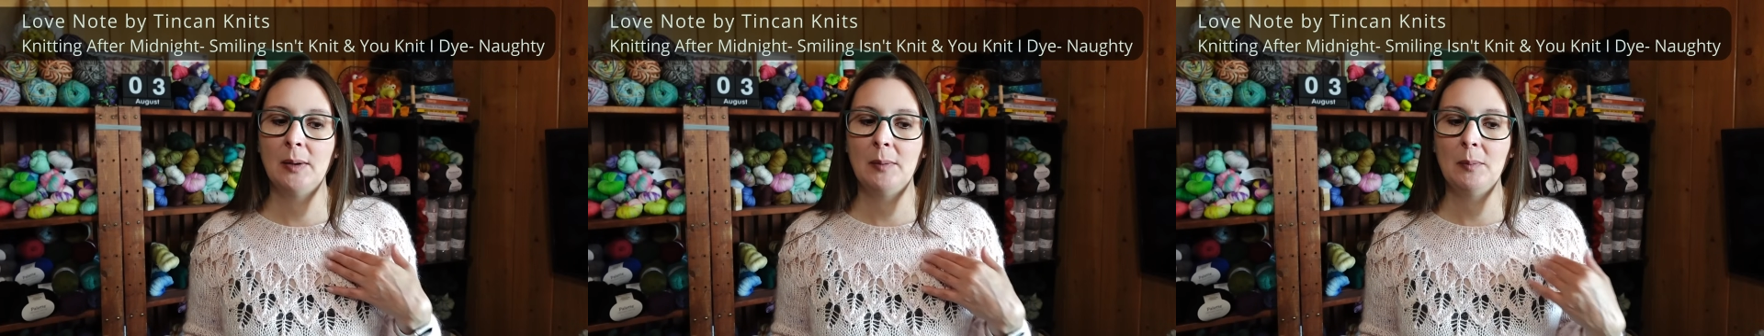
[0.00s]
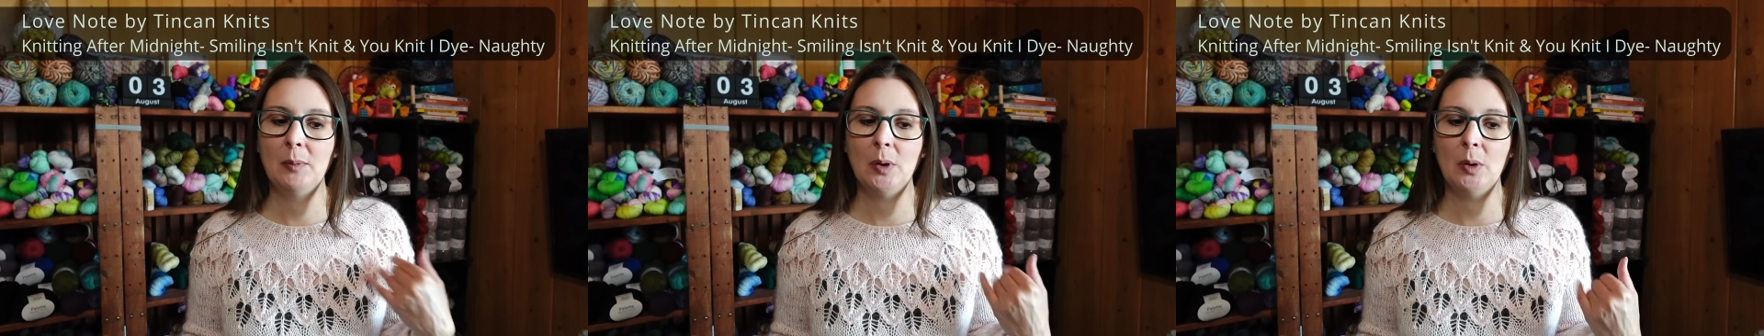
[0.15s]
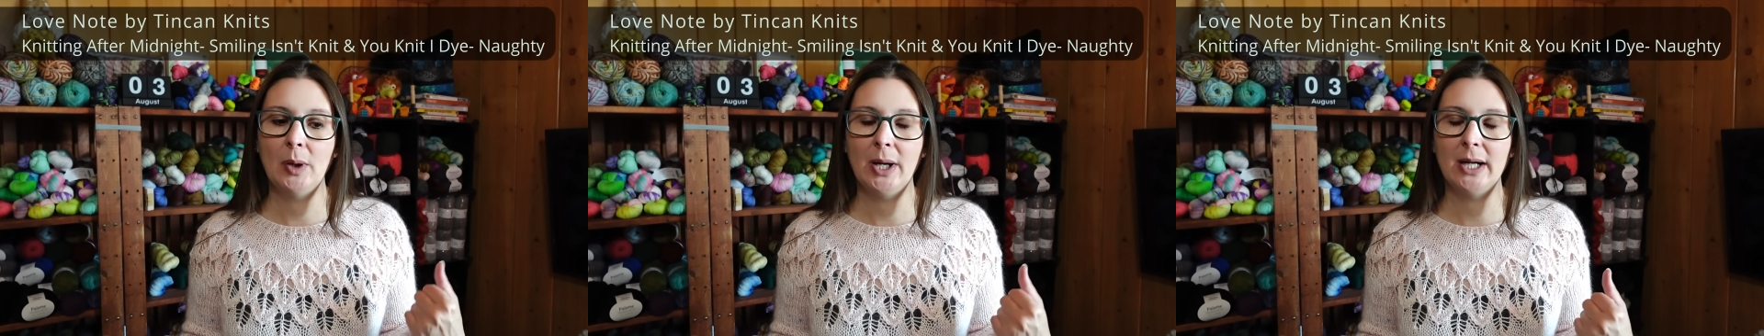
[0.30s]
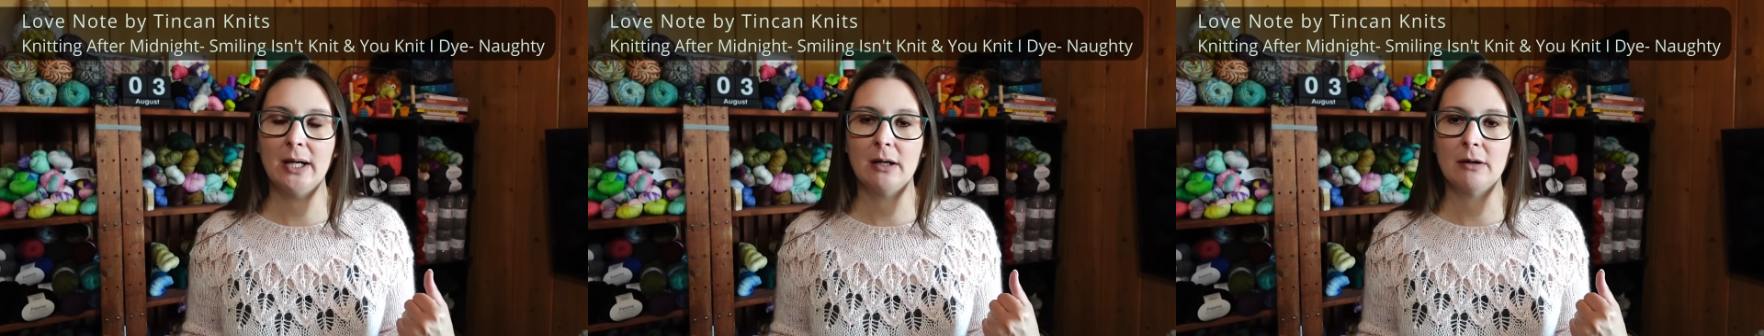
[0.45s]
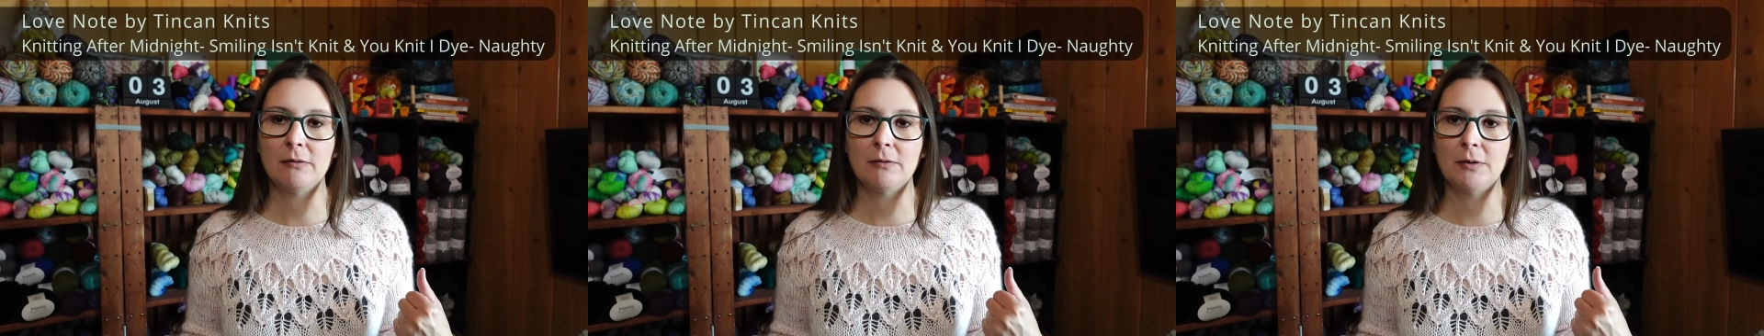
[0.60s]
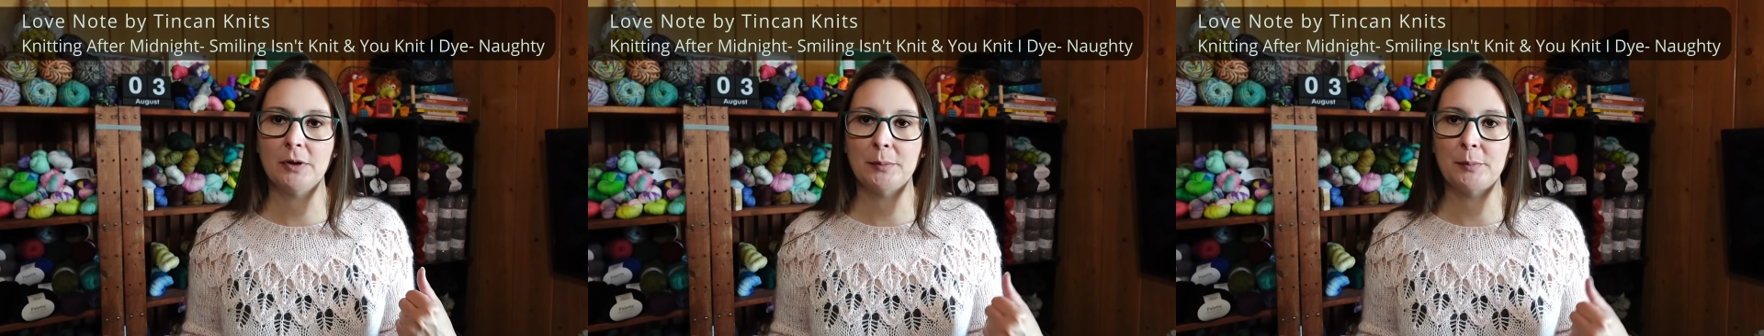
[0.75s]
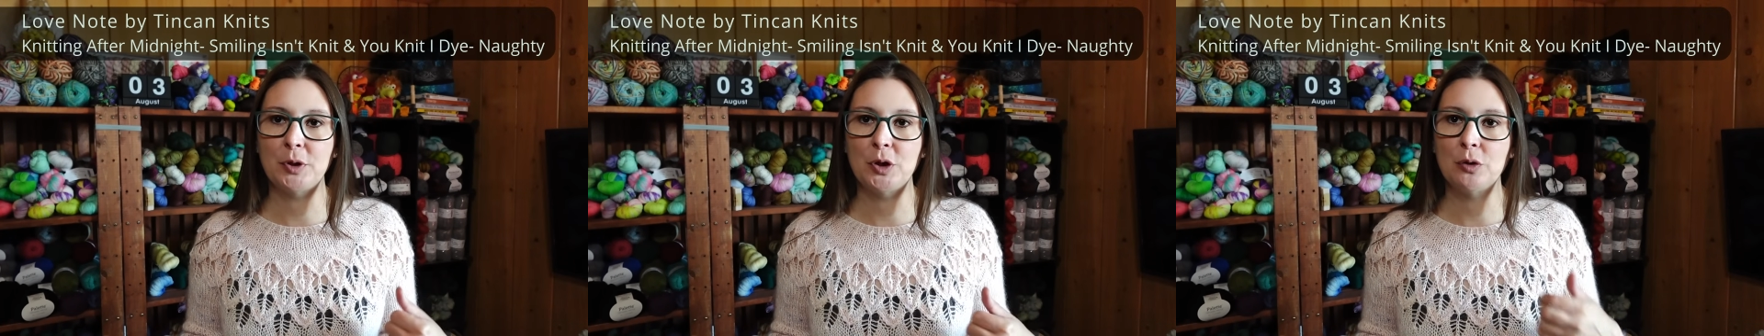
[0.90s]
mohair
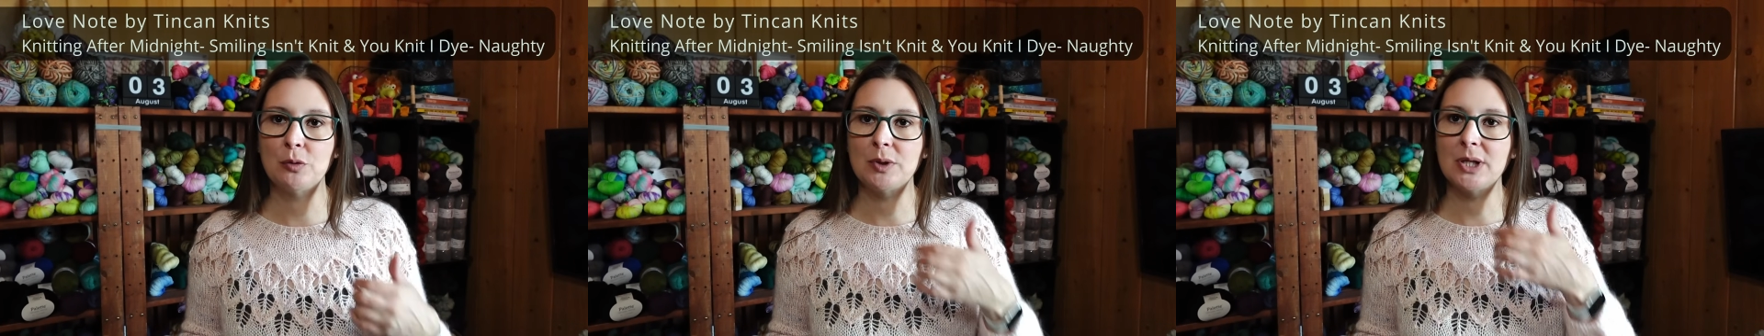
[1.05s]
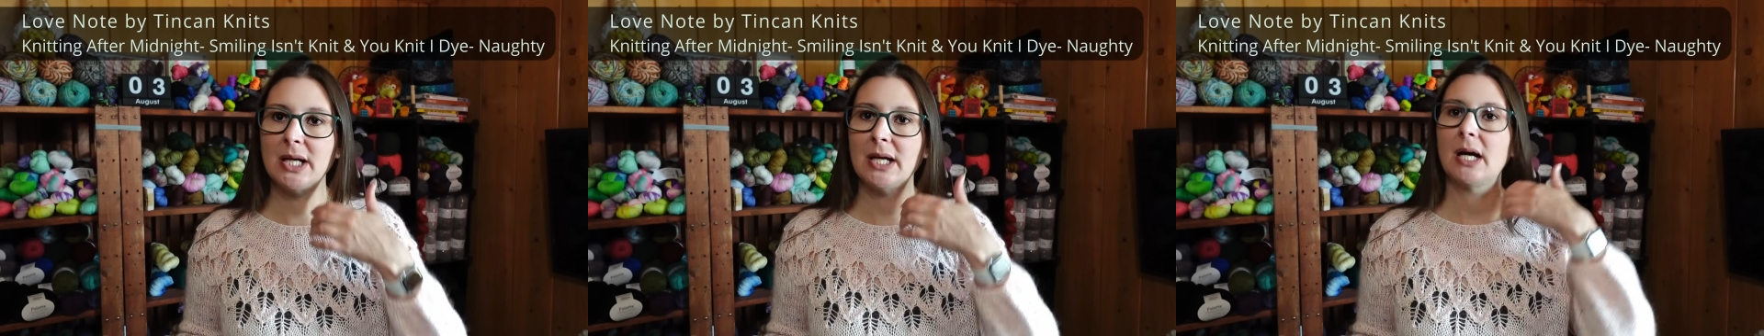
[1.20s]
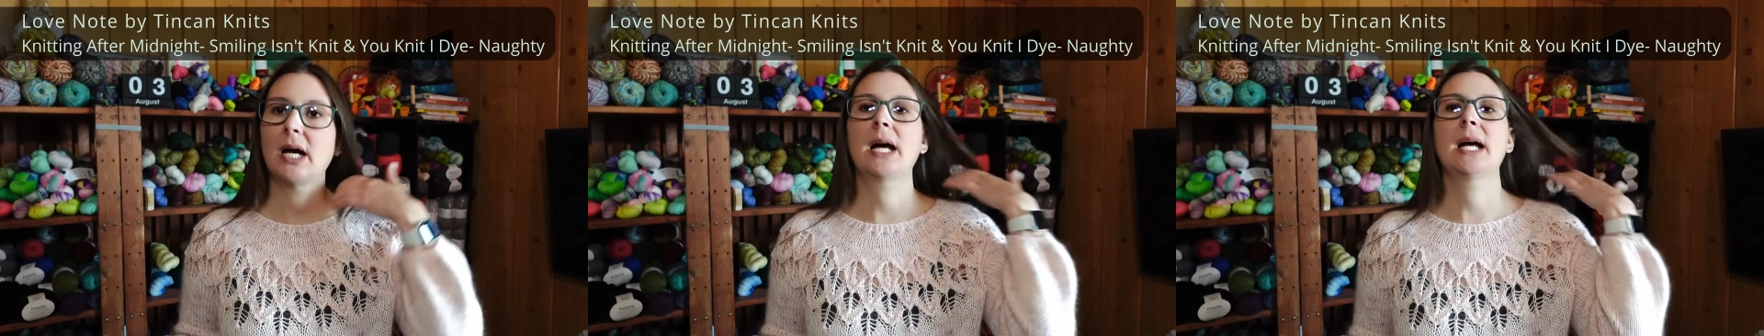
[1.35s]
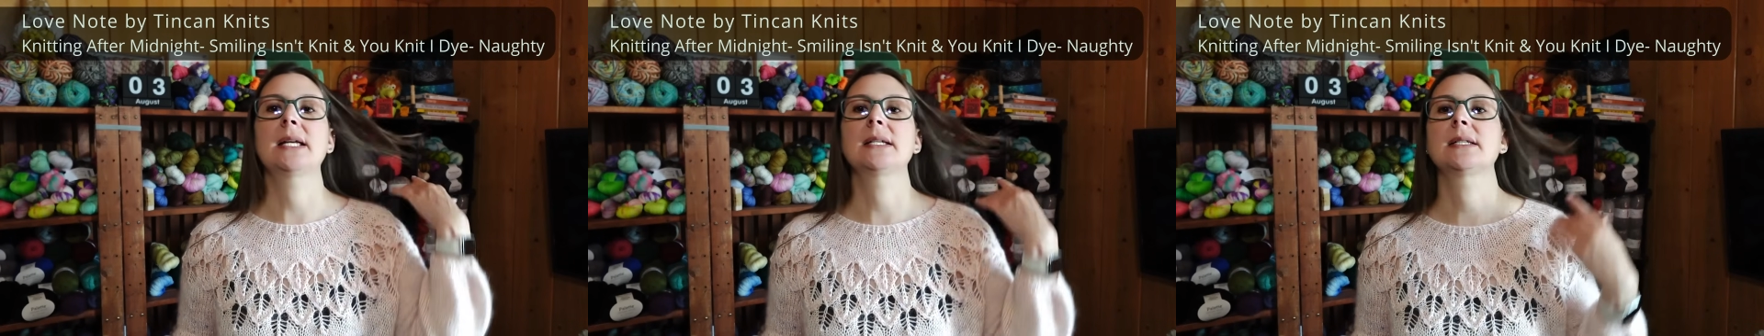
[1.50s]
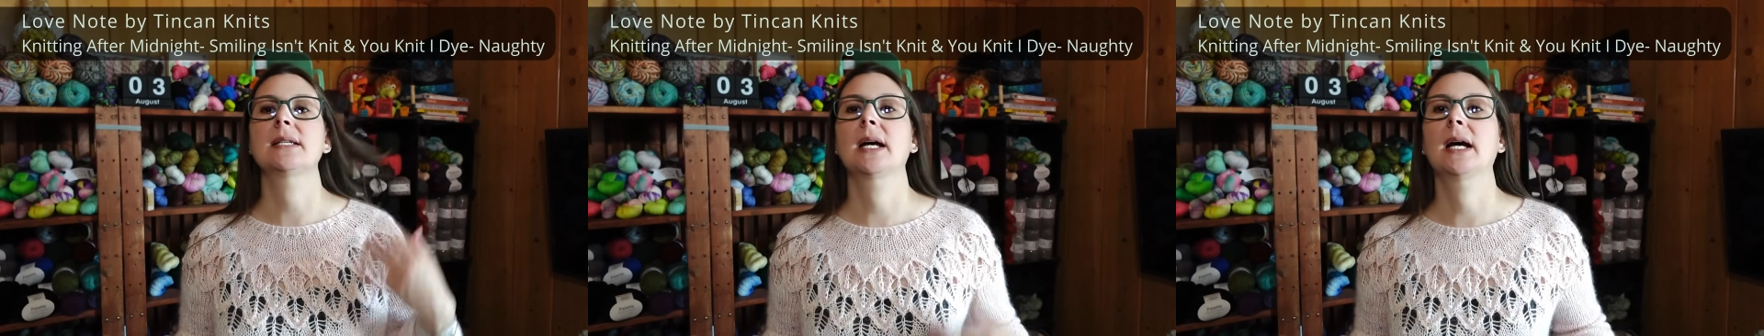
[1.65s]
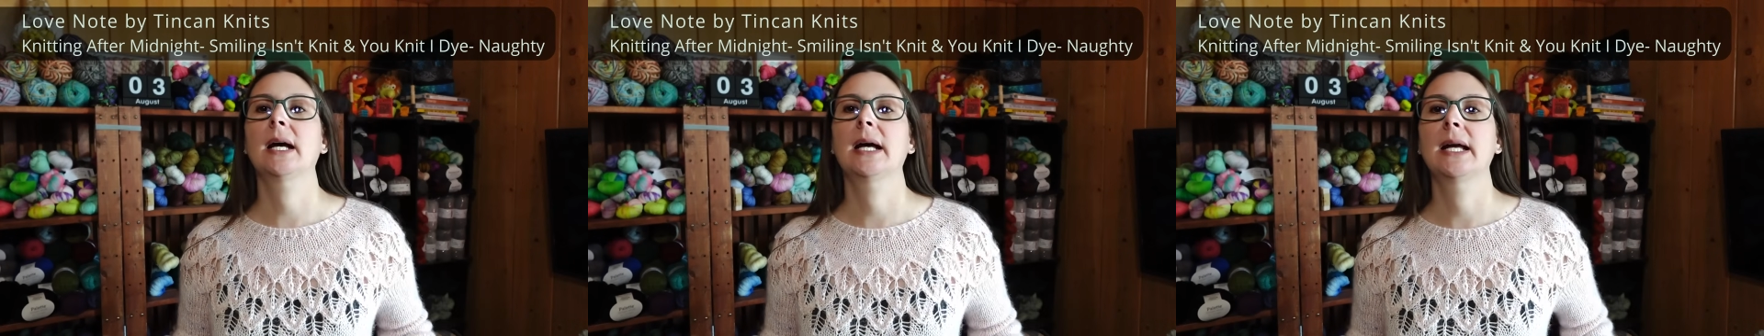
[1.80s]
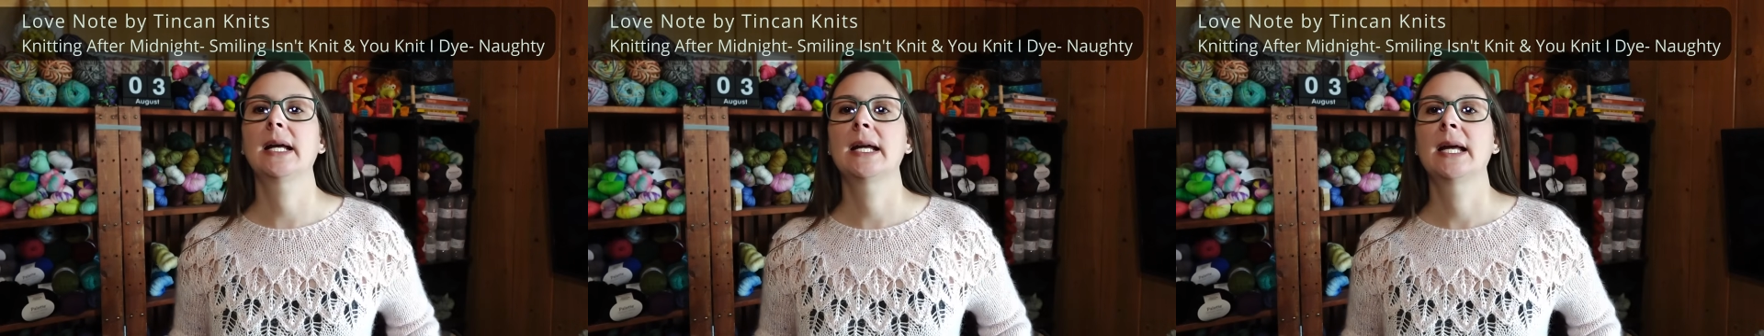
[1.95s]
from You Knit I
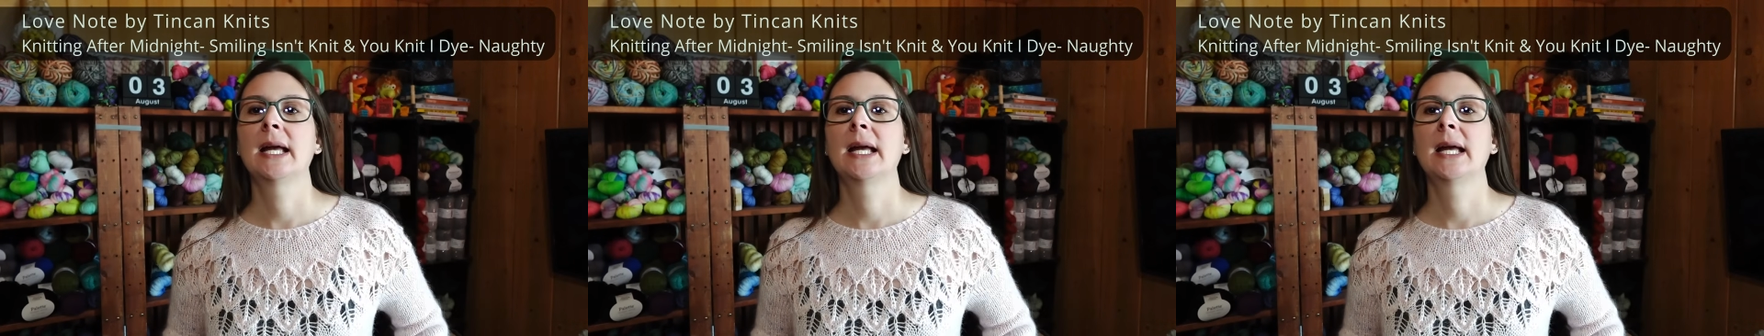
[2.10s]
Die,